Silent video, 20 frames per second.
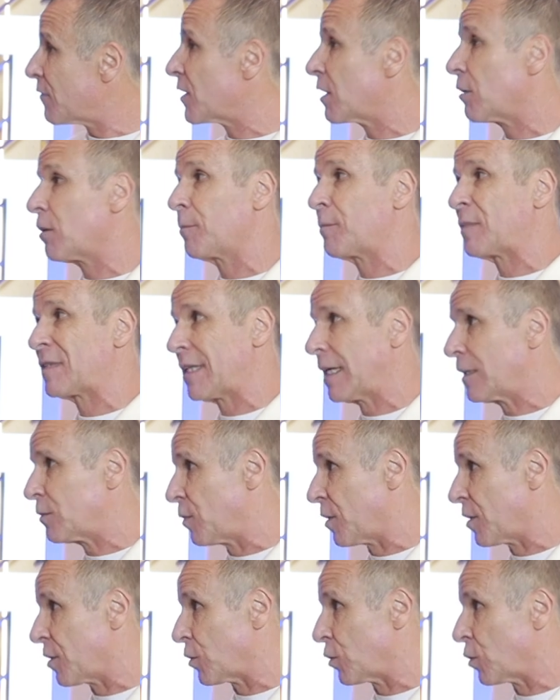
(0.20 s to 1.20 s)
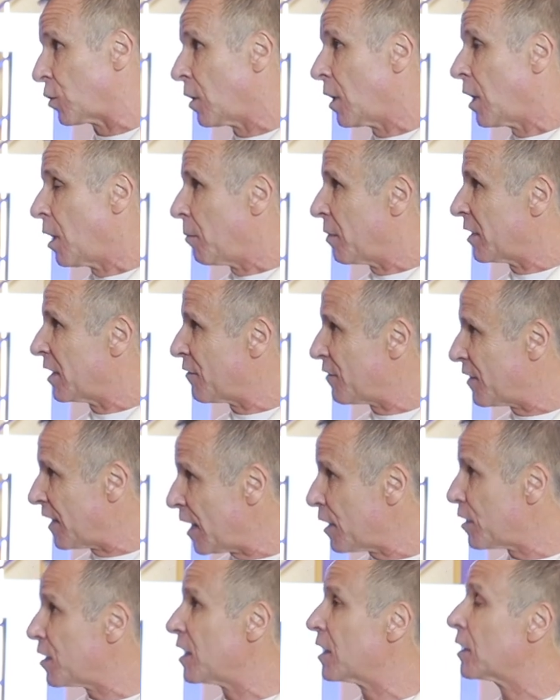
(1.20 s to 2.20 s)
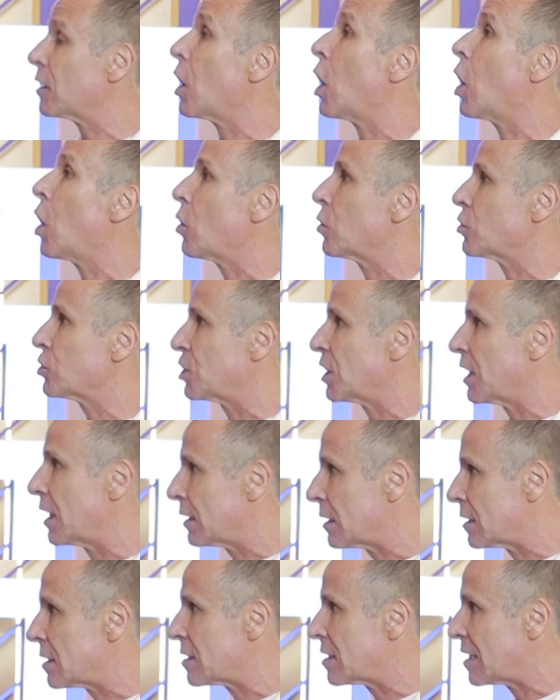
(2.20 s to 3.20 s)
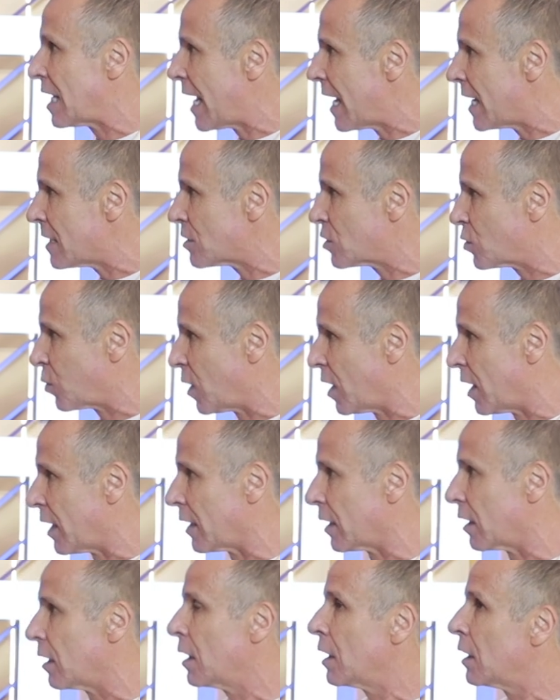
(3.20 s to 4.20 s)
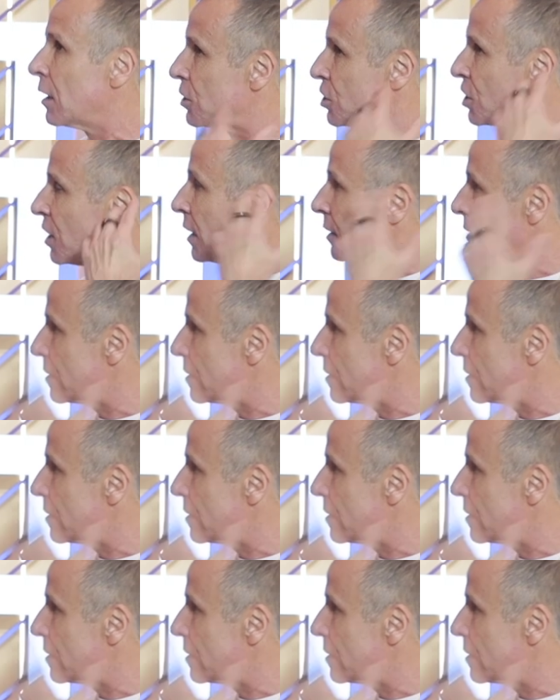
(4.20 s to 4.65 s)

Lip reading: if they're upset with you, but if they think, oh, she understands why, she